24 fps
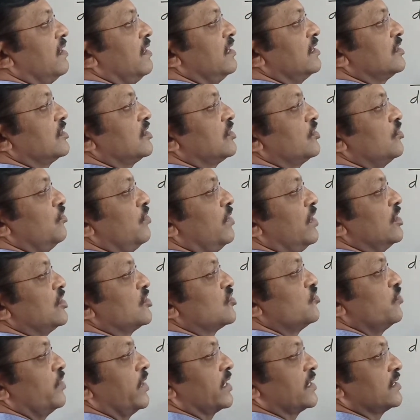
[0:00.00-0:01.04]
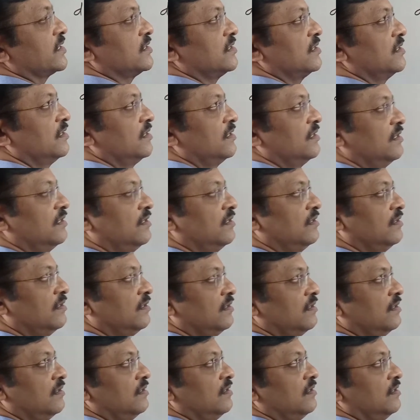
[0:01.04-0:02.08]
is 2 raised to x.
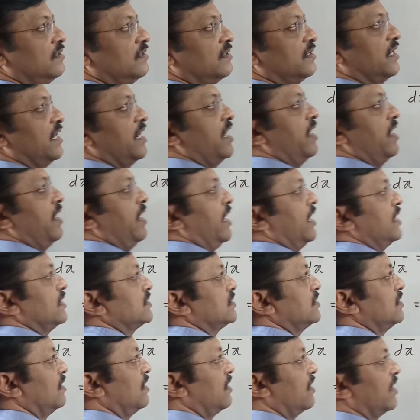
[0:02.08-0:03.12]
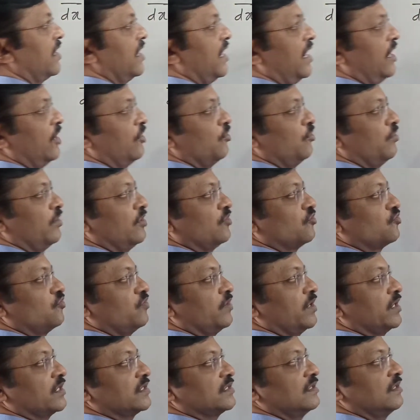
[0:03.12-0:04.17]
Tan x, tan 2 raised to
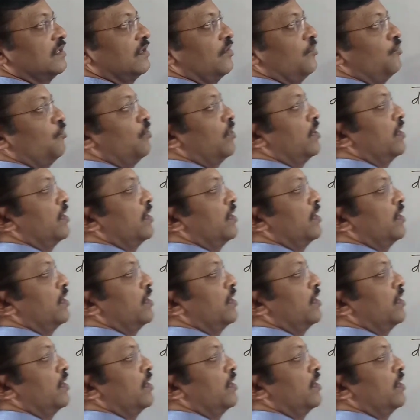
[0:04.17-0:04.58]
x. What